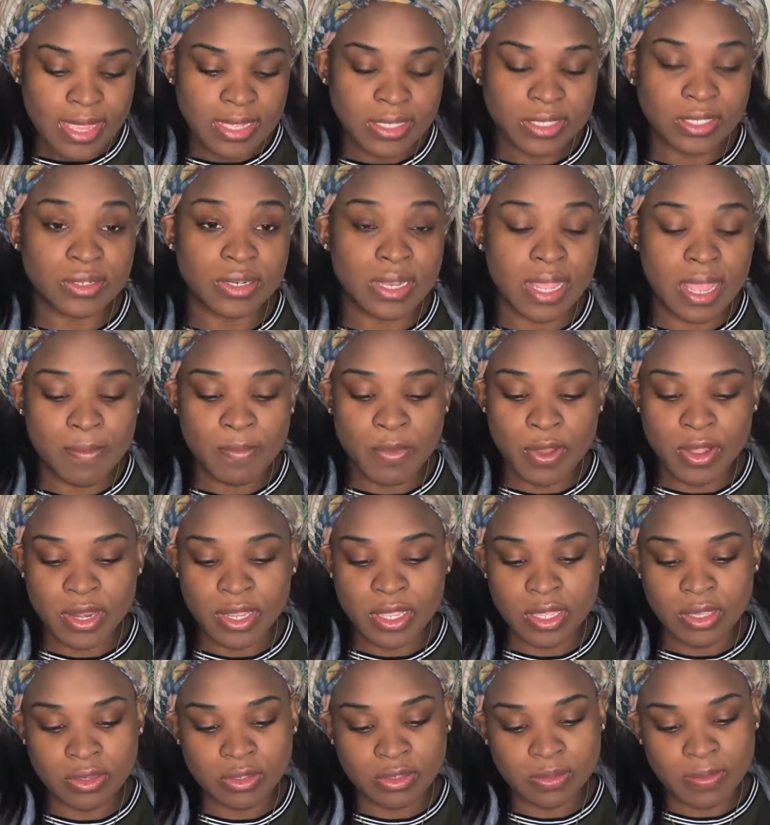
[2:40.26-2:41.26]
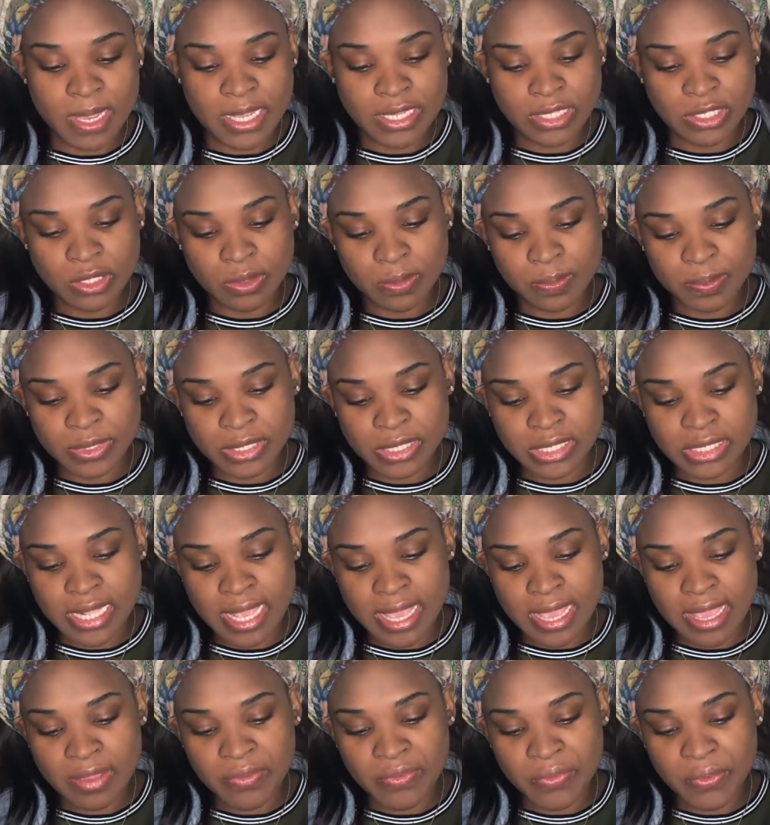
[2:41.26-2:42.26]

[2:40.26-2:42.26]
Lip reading: So now I'm going to use my Super Stay